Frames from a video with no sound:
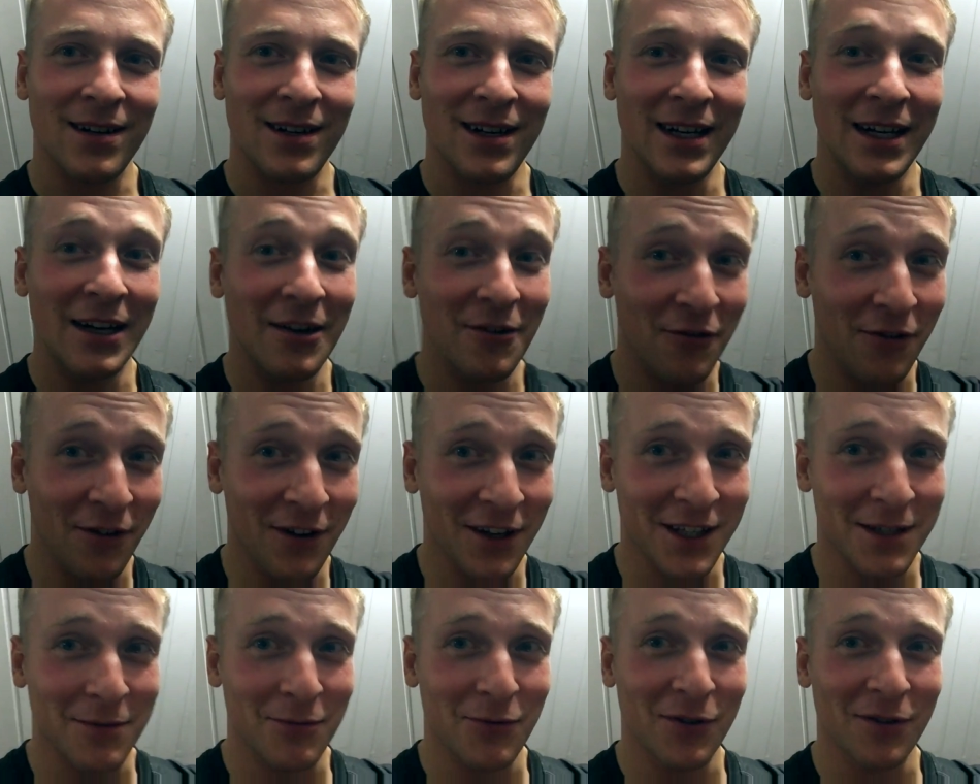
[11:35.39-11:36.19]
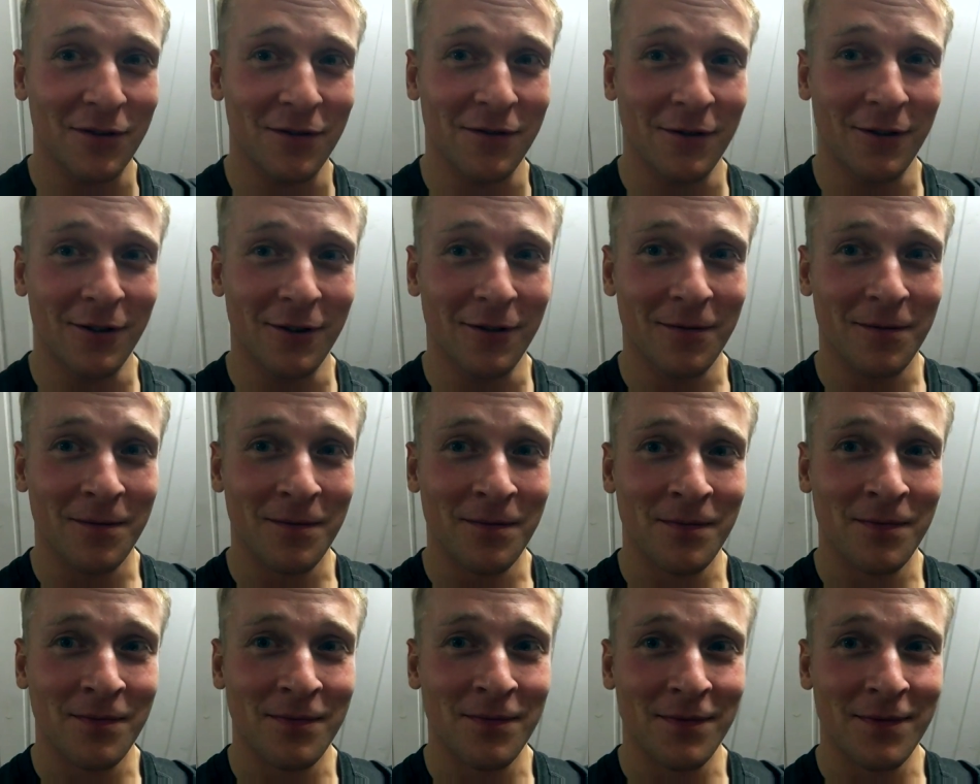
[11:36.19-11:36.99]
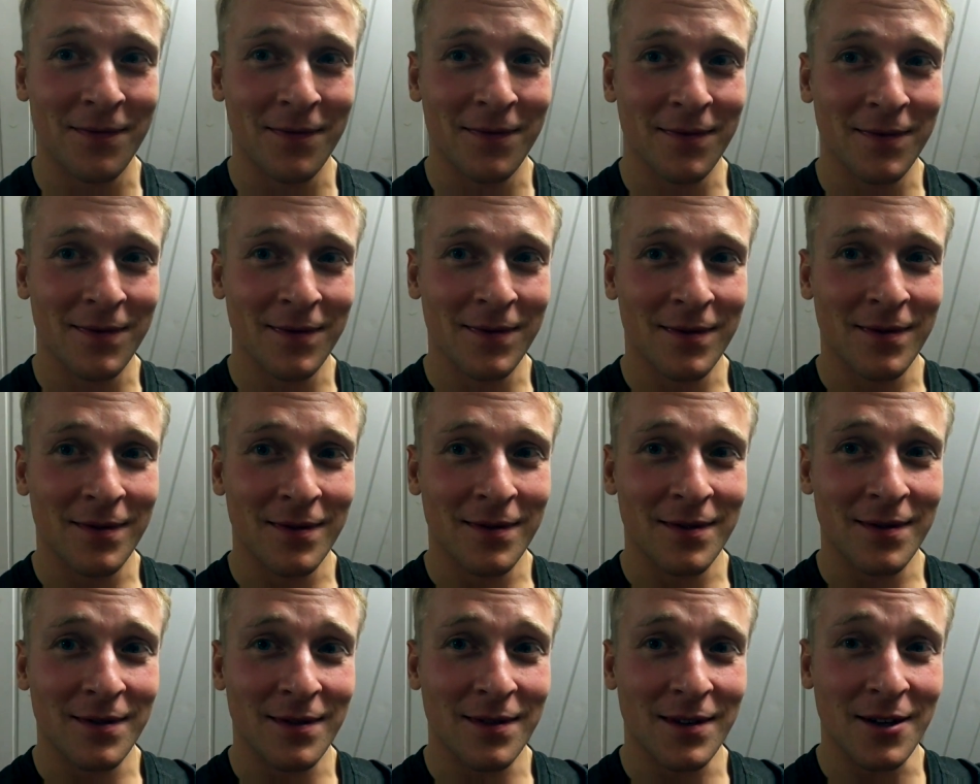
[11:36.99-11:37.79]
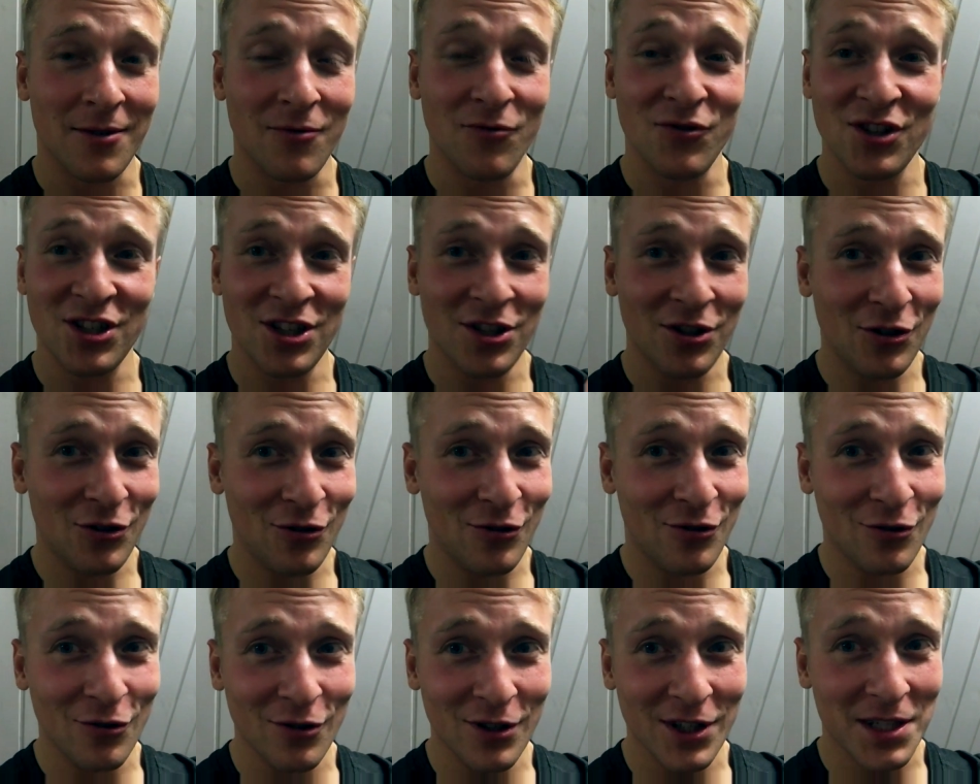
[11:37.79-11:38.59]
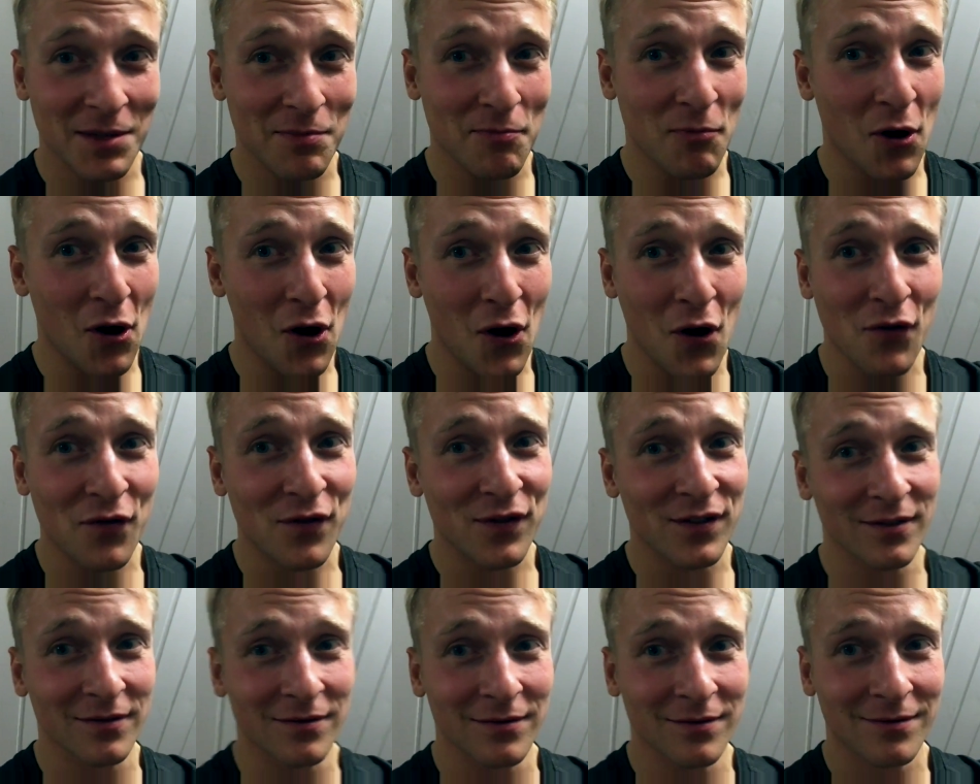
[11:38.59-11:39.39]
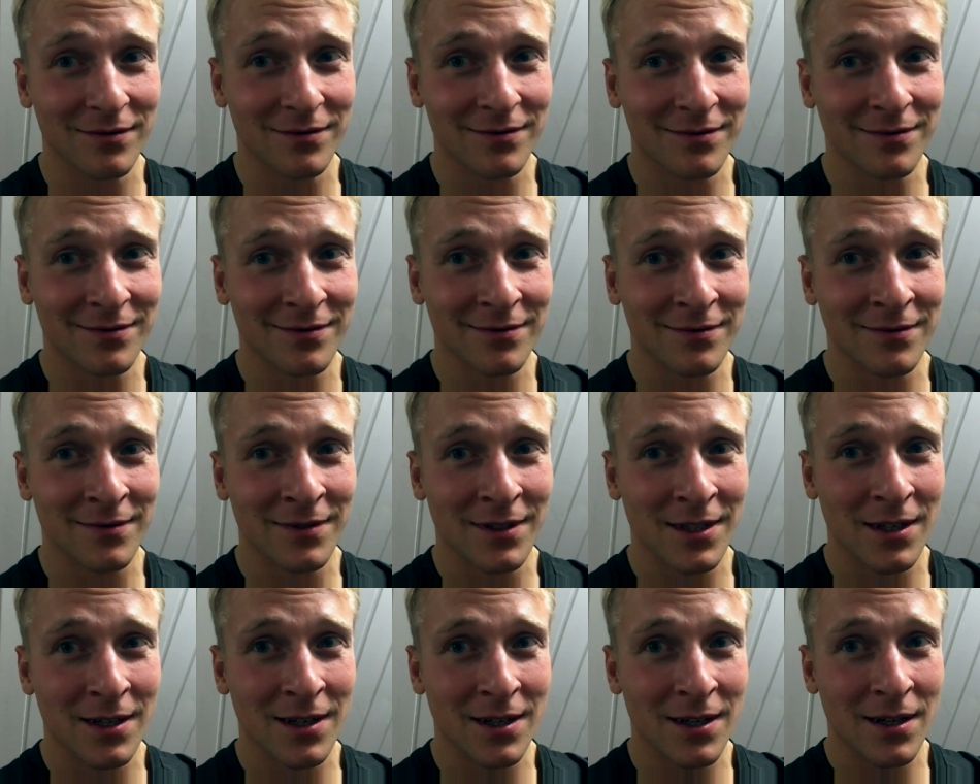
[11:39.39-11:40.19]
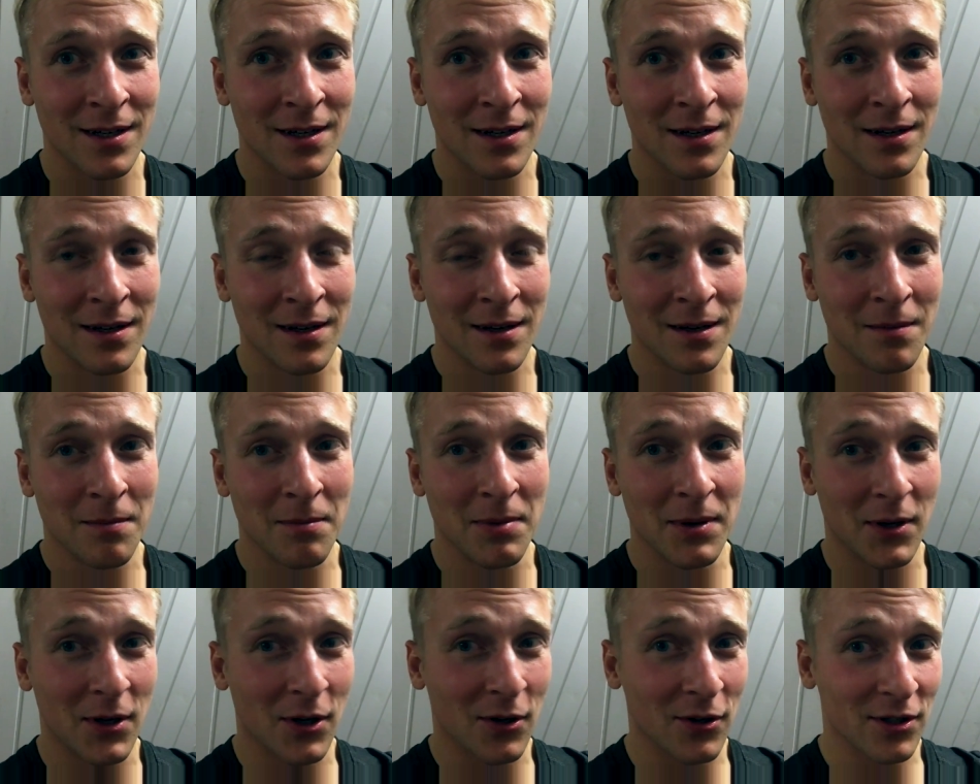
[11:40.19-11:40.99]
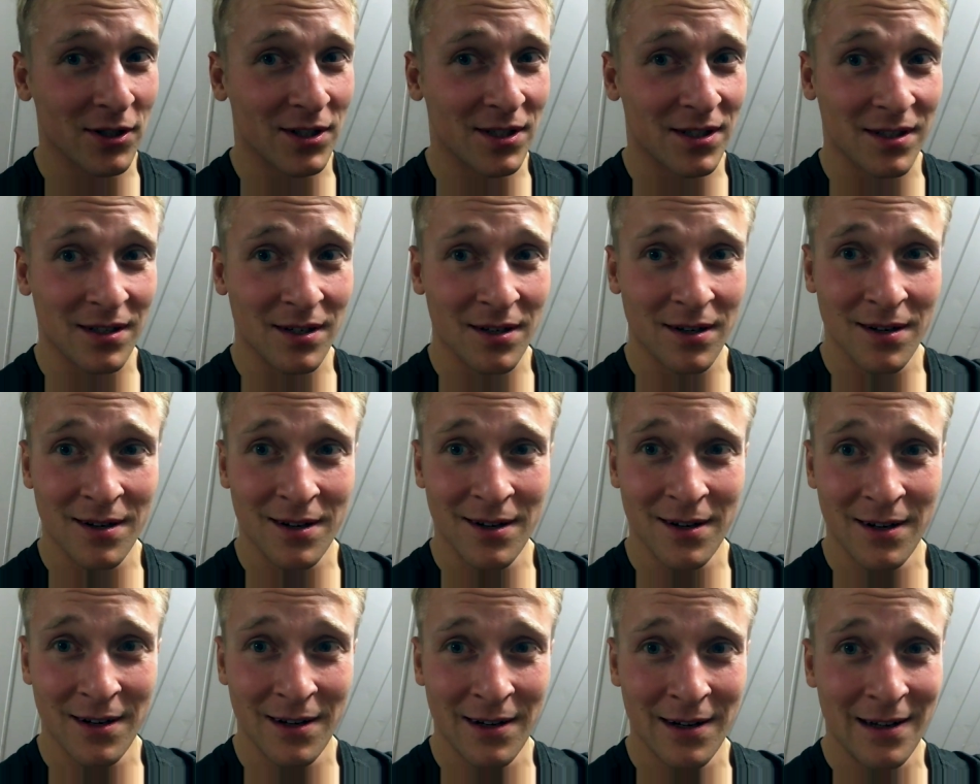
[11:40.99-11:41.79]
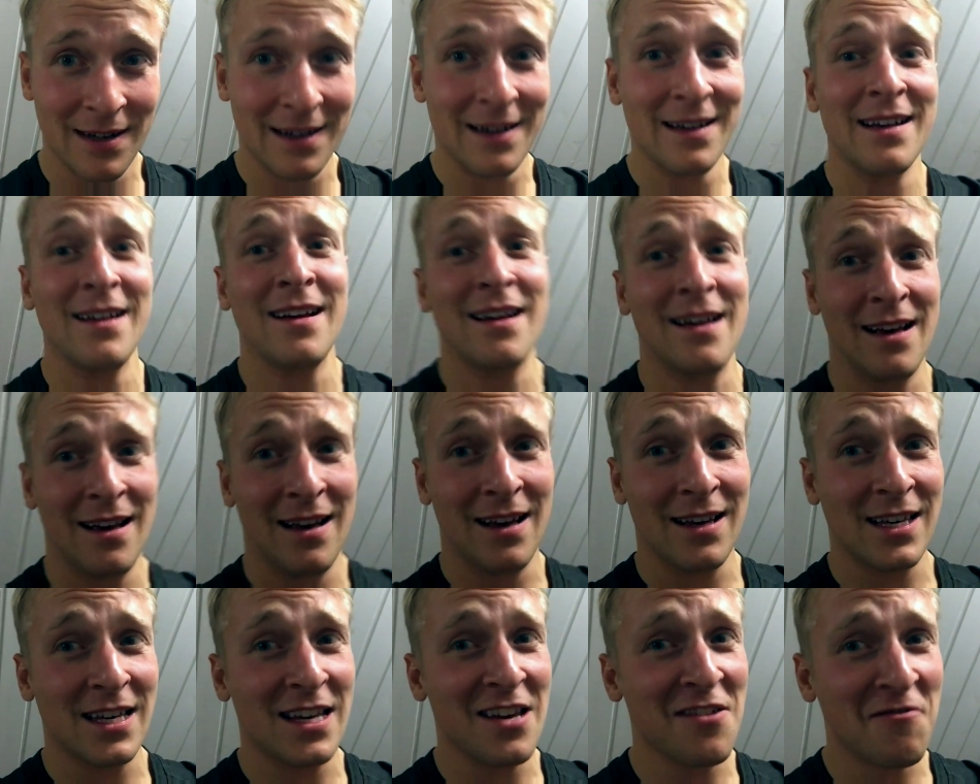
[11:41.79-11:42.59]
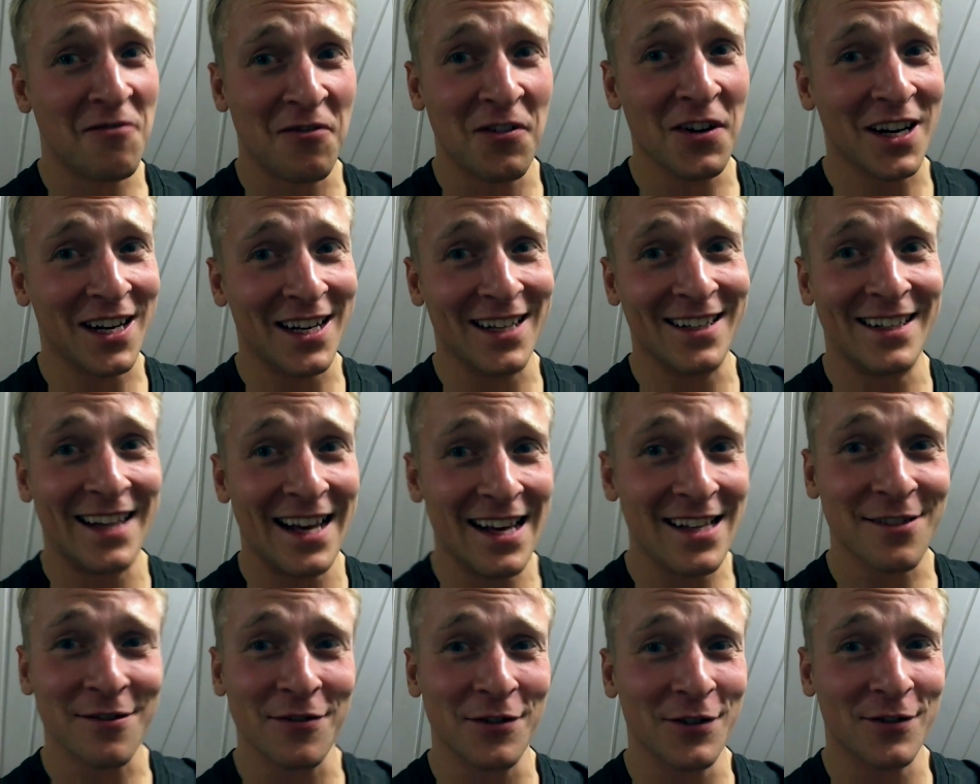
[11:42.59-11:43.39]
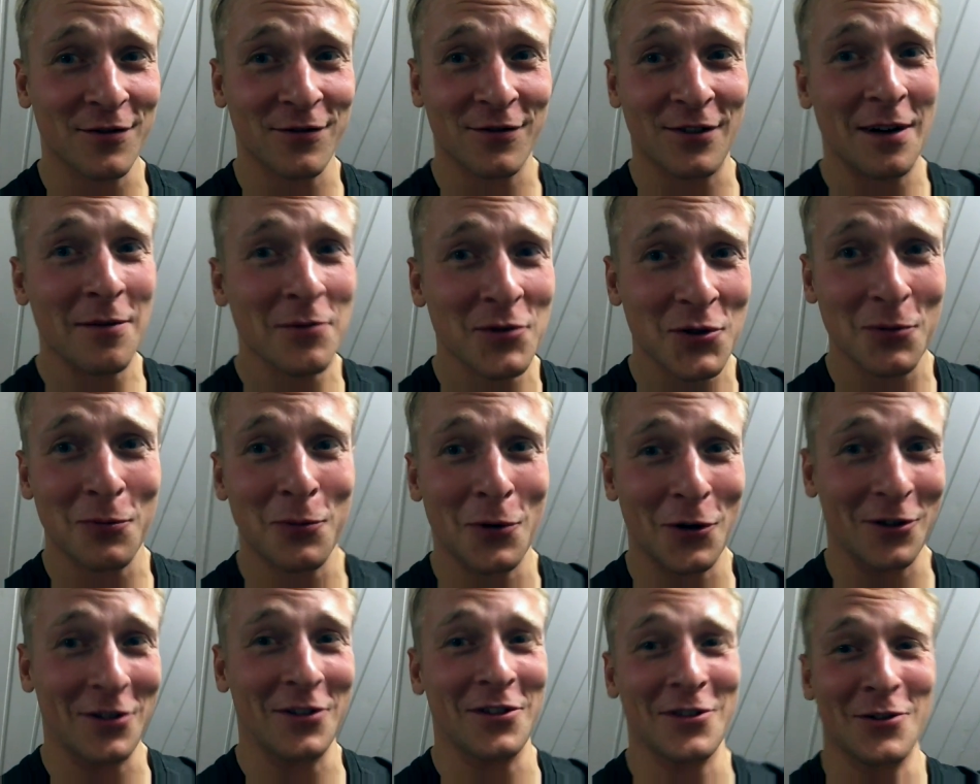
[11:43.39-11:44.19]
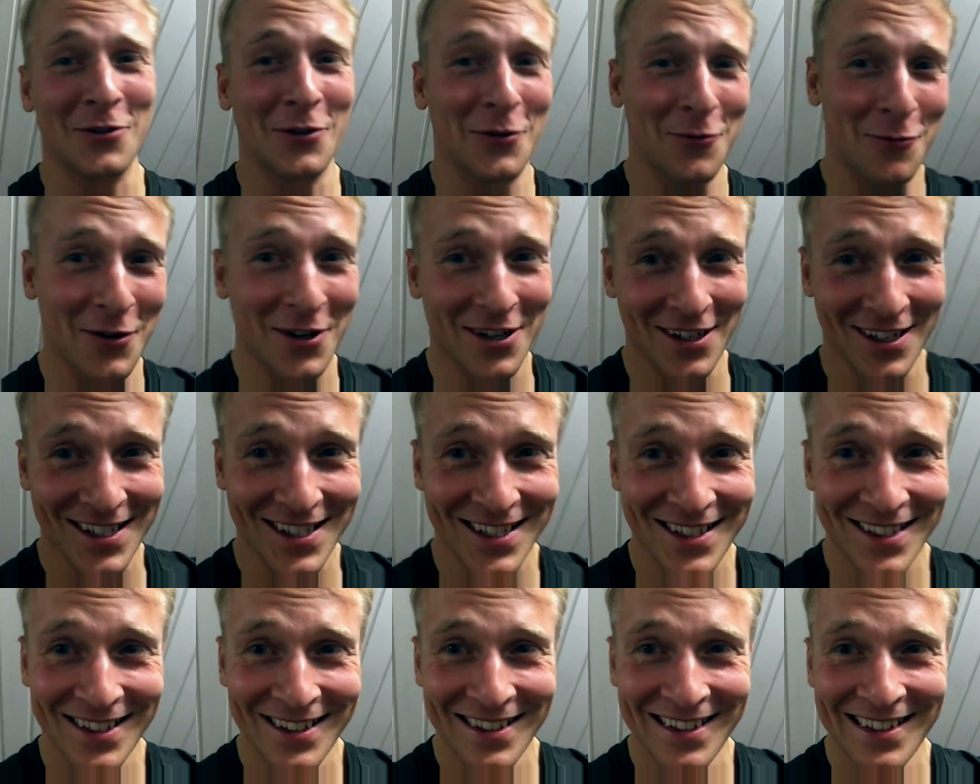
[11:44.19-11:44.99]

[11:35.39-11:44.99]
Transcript: And everything is beautiful. And we just need to do this more often. Because Kim freaking dance with Trump supporters, no worries.